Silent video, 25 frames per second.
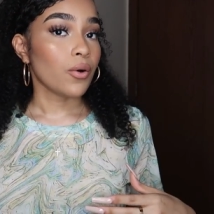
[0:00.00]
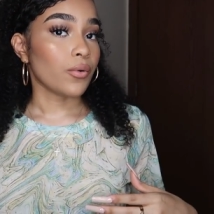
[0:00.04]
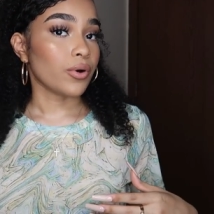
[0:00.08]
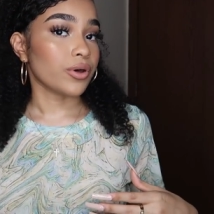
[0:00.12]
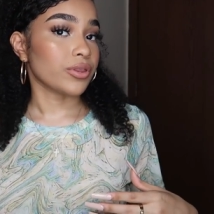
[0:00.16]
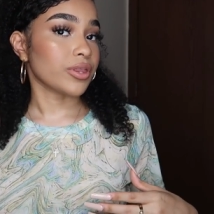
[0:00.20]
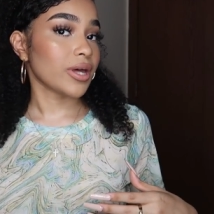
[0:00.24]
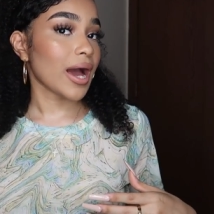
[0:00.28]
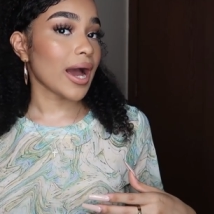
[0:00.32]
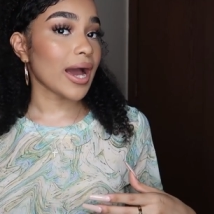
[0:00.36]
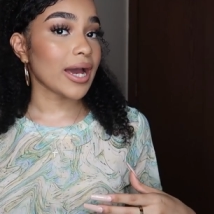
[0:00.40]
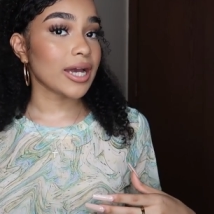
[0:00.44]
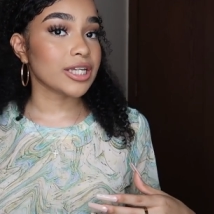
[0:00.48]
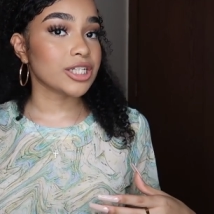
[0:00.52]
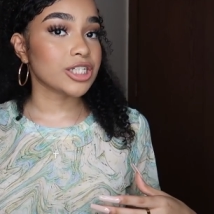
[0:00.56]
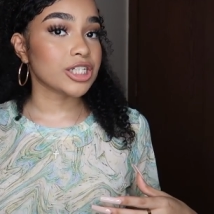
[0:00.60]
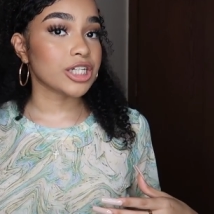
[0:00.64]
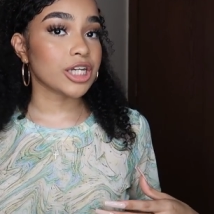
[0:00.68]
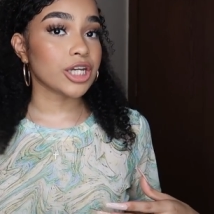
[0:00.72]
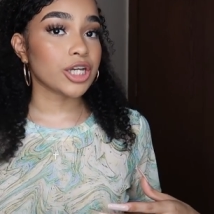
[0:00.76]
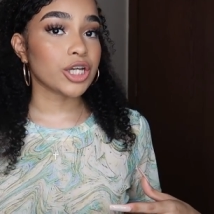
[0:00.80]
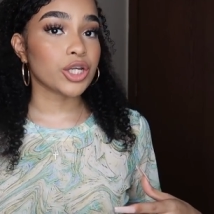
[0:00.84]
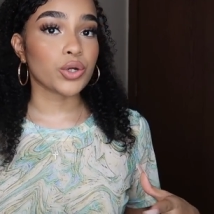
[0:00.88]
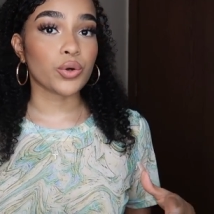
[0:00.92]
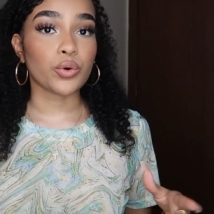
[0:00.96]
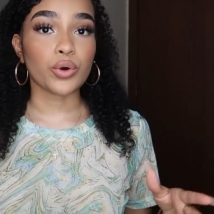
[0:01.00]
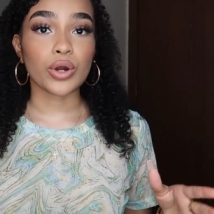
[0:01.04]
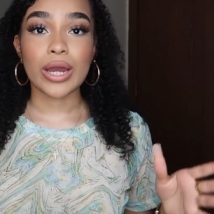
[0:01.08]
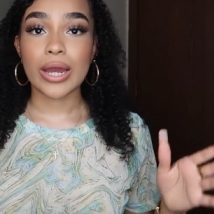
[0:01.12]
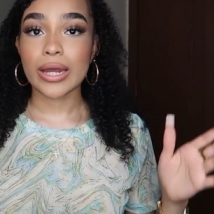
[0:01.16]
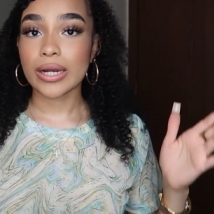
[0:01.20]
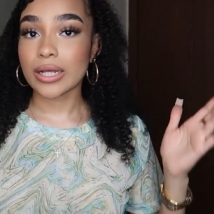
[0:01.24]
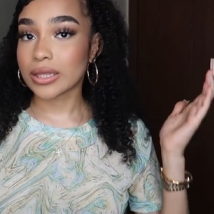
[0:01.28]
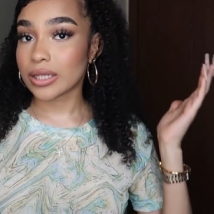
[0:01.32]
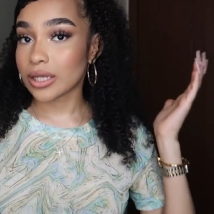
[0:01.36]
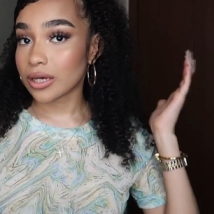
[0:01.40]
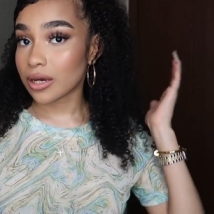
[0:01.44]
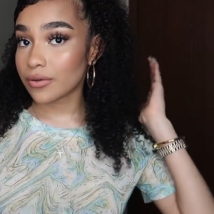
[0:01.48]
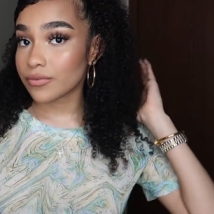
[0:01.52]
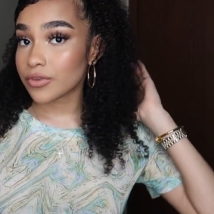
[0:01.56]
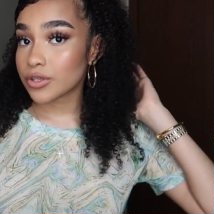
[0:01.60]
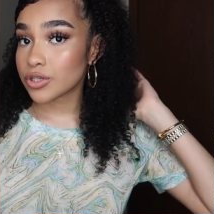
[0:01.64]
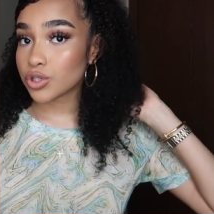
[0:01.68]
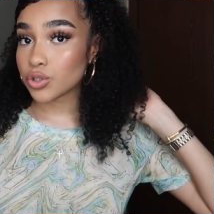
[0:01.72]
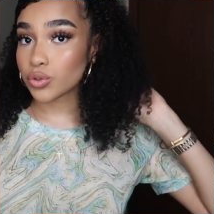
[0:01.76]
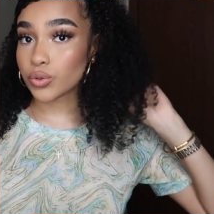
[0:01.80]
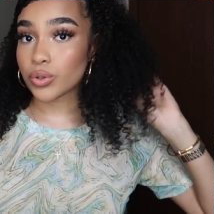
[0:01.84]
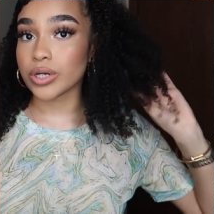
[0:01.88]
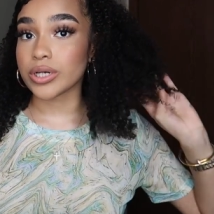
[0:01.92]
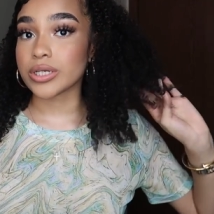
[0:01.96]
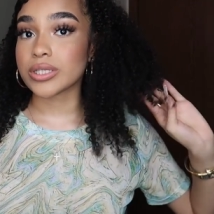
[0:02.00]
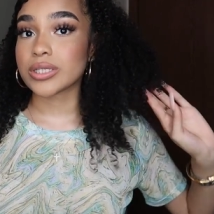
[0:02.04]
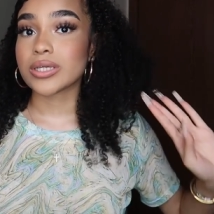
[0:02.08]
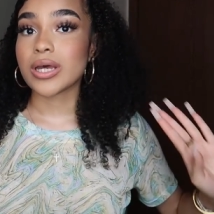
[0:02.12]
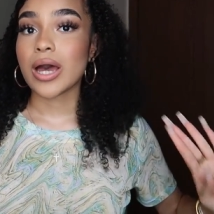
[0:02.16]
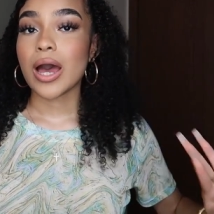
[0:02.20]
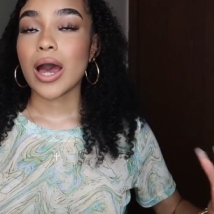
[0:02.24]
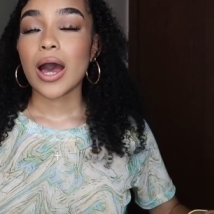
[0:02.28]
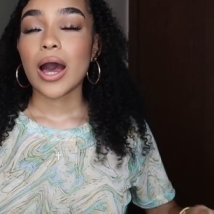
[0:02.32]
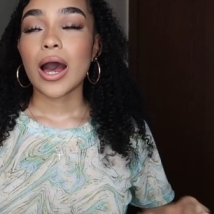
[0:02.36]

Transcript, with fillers: with hygiene or anything of the sorts